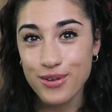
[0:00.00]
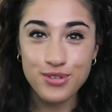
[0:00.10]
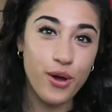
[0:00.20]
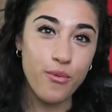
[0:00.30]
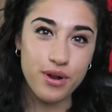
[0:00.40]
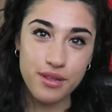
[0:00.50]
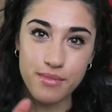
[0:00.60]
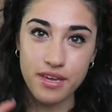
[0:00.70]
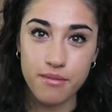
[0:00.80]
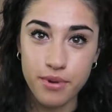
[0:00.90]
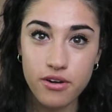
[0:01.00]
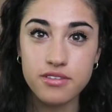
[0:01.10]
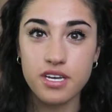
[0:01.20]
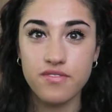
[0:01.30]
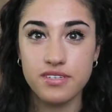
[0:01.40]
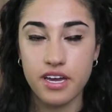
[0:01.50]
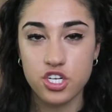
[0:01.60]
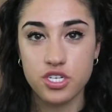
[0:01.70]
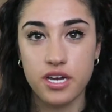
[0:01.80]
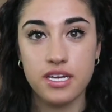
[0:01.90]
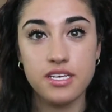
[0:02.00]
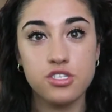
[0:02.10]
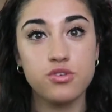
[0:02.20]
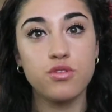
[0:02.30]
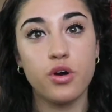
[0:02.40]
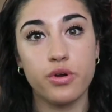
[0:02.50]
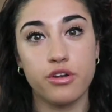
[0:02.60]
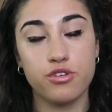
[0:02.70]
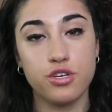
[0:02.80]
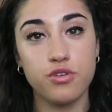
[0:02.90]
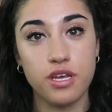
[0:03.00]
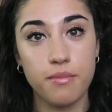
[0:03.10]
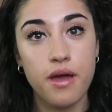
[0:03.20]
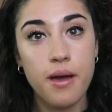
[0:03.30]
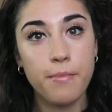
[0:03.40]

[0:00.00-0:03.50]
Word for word: So one of the main components of a DASH diet is to lower your sodium,